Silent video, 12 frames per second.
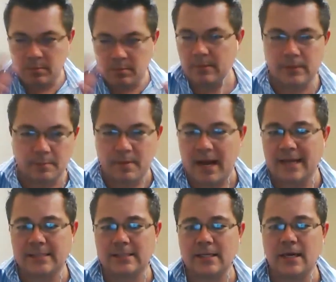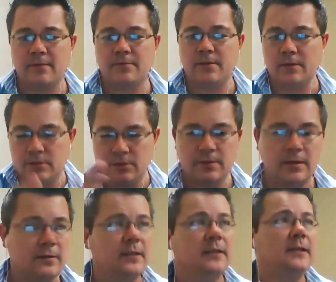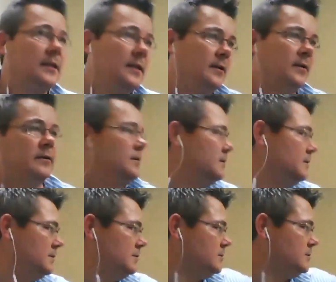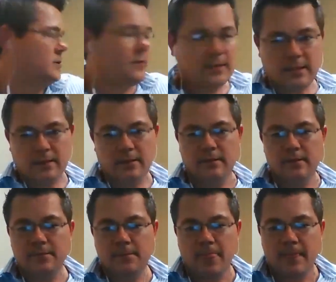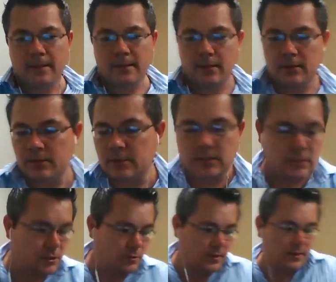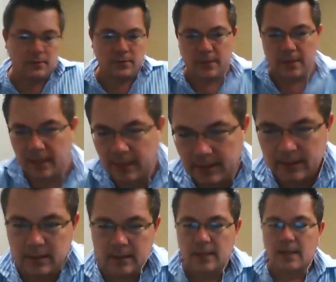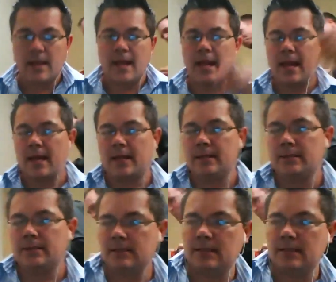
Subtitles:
people to buy stuff. They're doing their thing. Get in here. There's right there. They're just doing their thing, and